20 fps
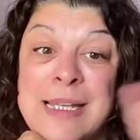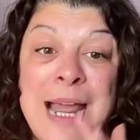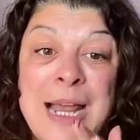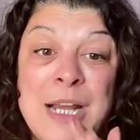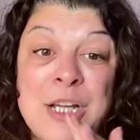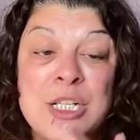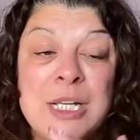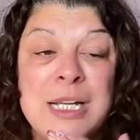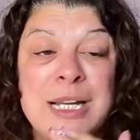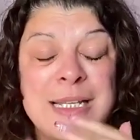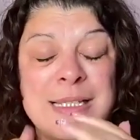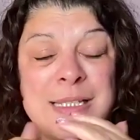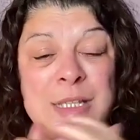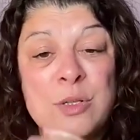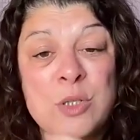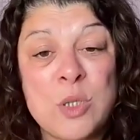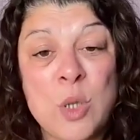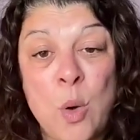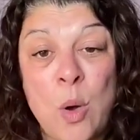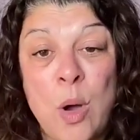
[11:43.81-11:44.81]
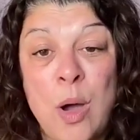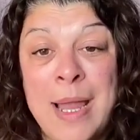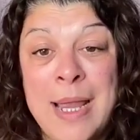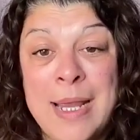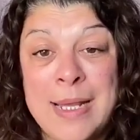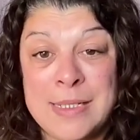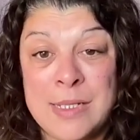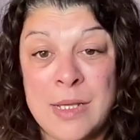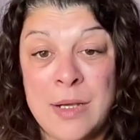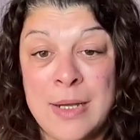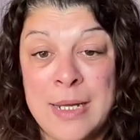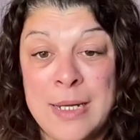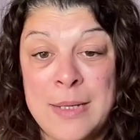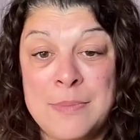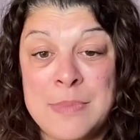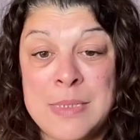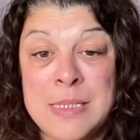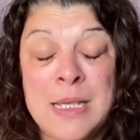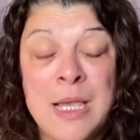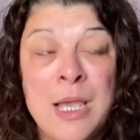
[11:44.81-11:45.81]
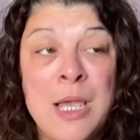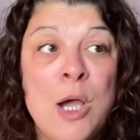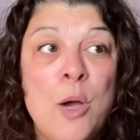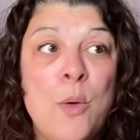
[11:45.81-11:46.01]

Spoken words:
that actually it's those quiet times